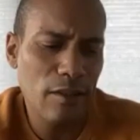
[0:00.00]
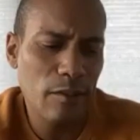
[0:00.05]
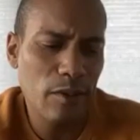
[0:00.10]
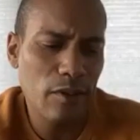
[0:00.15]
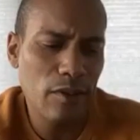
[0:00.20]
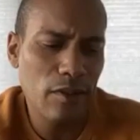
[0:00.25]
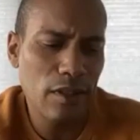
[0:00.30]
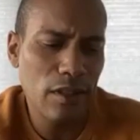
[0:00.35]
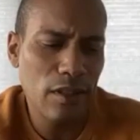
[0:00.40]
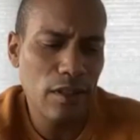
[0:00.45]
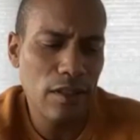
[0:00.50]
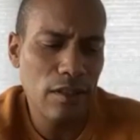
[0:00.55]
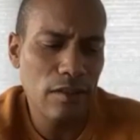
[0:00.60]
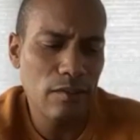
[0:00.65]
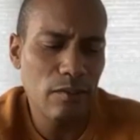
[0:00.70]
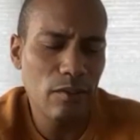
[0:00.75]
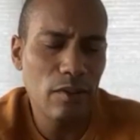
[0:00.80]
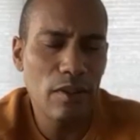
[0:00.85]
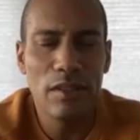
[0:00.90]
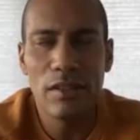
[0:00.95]
about,
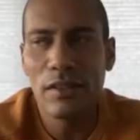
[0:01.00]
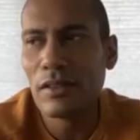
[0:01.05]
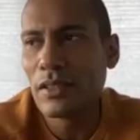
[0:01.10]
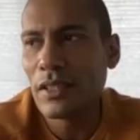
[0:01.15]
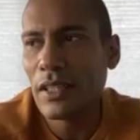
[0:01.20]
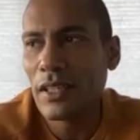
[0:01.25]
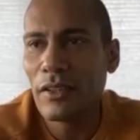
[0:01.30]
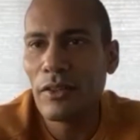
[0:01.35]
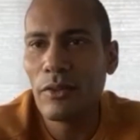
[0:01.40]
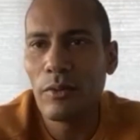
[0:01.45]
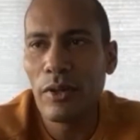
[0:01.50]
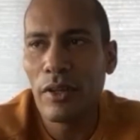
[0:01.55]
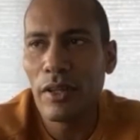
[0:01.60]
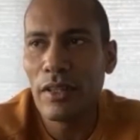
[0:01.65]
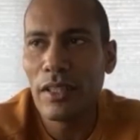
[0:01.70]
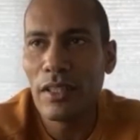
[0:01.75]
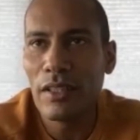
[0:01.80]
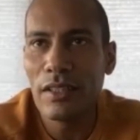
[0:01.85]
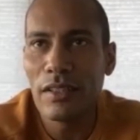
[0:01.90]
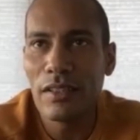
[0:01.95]
well, this is kind of the wrong
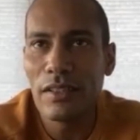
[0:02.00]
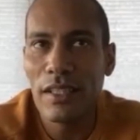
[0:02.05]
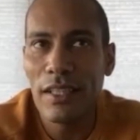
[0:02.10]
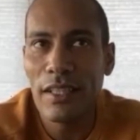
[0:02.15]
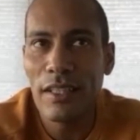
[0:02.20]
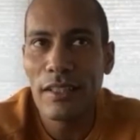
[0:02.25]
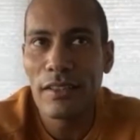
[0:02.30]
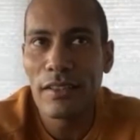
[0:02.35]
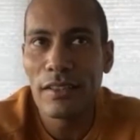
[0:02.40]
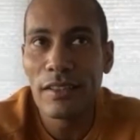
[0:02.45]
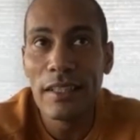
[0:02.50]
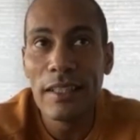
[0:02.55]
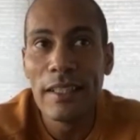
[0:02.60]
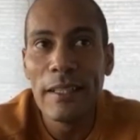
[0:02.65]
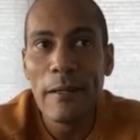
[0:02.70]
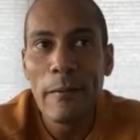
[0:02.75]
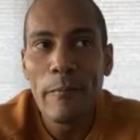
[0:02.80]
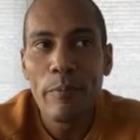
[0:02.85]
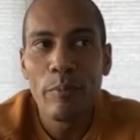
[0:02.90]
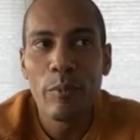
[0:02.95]
thing to say, because
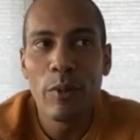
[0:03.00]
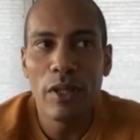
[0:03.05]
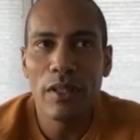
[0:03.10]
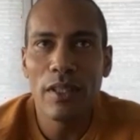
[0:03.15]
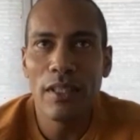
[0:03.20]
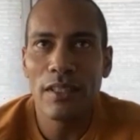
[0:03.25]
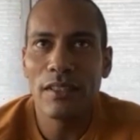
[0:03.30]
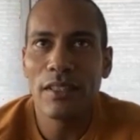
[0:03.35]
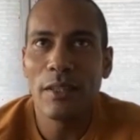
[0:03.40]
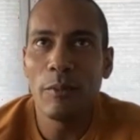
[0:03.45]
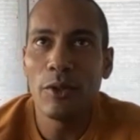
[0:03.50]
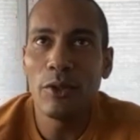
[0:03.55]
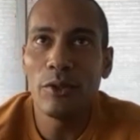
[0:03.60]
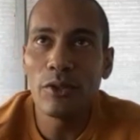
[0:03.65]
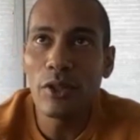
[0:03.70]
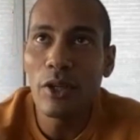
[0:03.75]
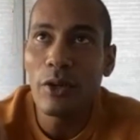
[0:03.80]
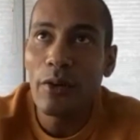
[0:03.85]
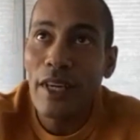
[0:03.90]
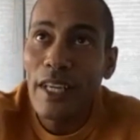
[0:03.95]
but like someone who's
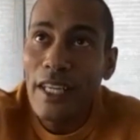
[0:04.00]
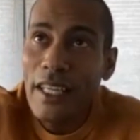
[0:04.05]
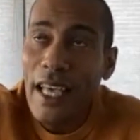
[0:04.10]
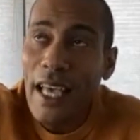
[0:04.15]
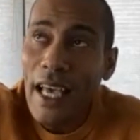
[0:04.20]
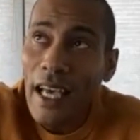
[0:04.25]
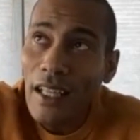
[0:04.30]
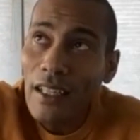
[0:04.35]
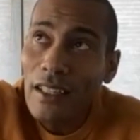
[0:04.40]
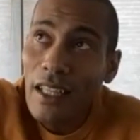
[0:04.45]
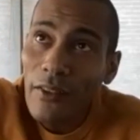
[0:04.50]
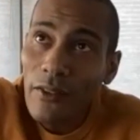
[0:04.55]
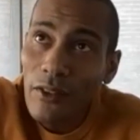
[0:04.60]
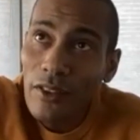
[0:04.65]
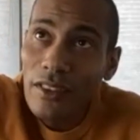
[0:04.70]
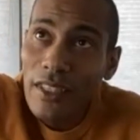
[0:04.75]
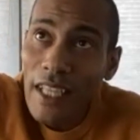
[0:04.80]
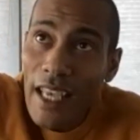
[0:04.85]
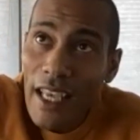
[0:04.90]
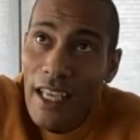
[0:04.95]
already at level
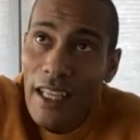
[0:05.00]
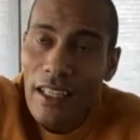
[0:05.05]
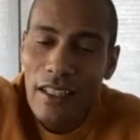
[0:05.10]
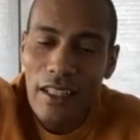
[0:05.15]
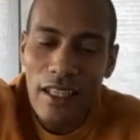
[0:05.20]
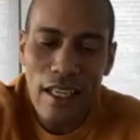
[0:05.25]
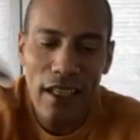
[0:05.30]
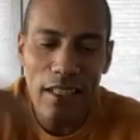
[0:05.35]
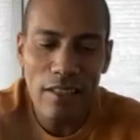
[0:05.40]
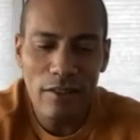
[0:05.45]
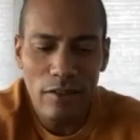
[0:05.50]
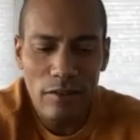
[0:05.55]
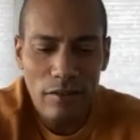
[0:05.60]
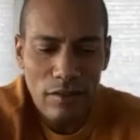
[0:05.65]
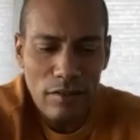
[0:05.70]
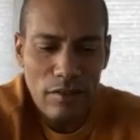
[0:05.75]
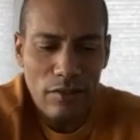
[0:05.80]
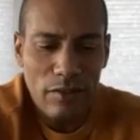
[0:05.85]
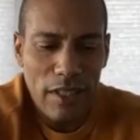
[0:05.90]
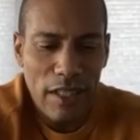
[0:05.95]
10, I don't
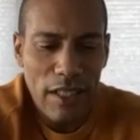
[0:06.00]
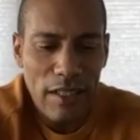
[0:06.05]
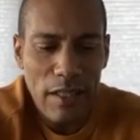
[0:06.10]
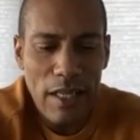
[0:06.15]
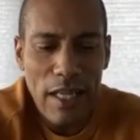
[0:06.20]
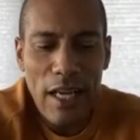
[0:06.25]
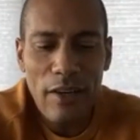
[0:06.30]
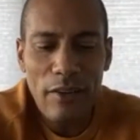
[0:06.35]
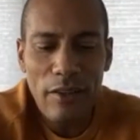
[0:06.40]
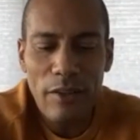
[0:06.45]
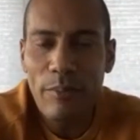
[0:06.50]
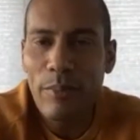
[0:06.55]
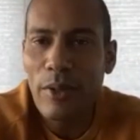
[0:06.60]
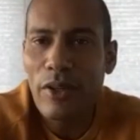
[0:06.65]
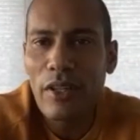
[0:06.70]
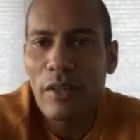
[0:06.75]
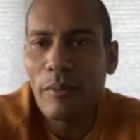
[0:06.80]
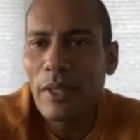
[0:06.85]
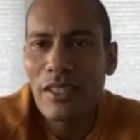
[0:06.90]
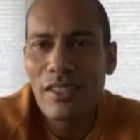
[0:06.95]
right now
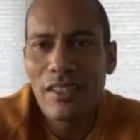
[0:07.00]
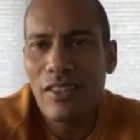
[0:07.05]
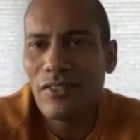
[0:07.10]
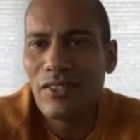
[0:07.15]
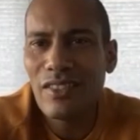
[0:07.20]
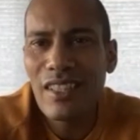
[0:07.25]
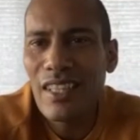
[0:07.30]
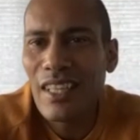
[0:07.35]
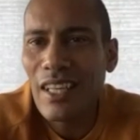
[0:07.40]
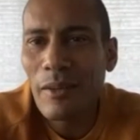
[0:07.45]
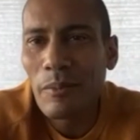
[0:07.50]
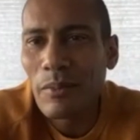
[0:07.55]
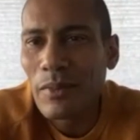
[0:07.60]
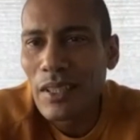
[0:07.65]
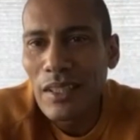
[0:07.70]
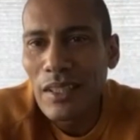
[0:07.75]
comparing myself to them